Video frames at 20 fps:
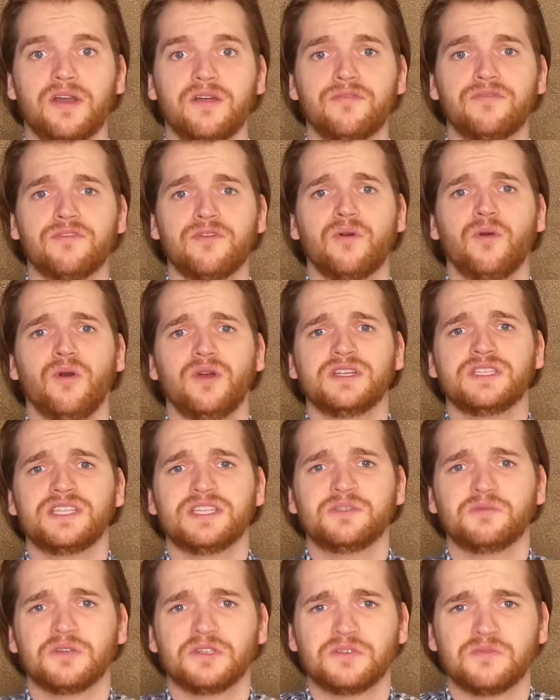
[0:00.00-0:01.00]
of course,
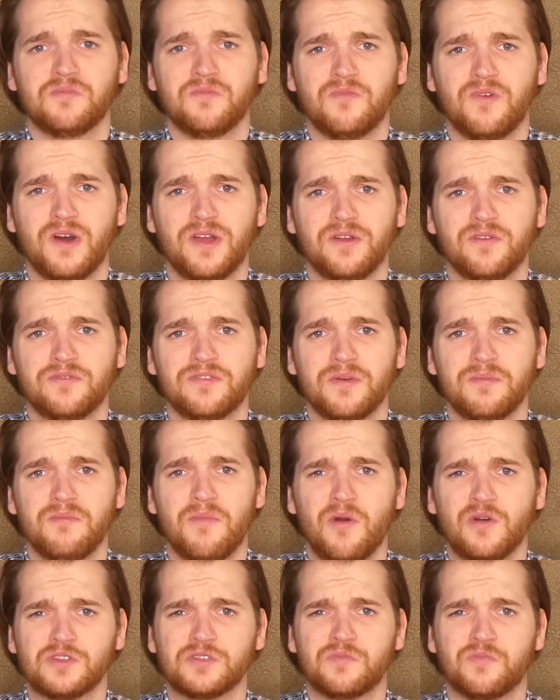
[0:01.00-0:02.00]
this was one of the
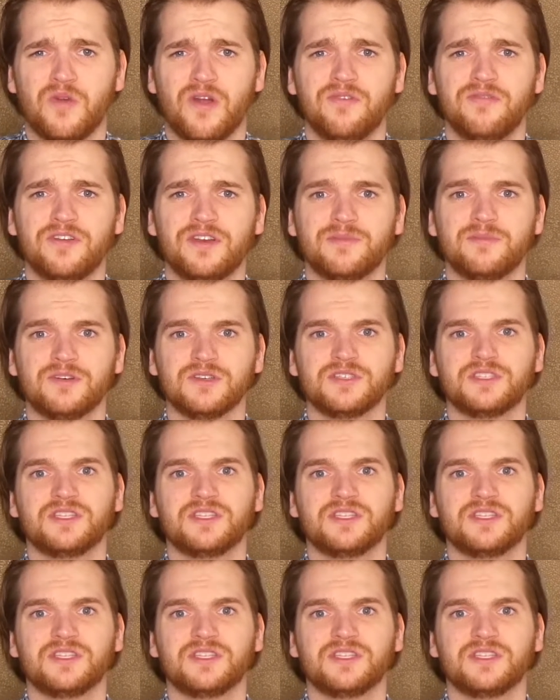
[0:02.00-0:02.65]
most profitable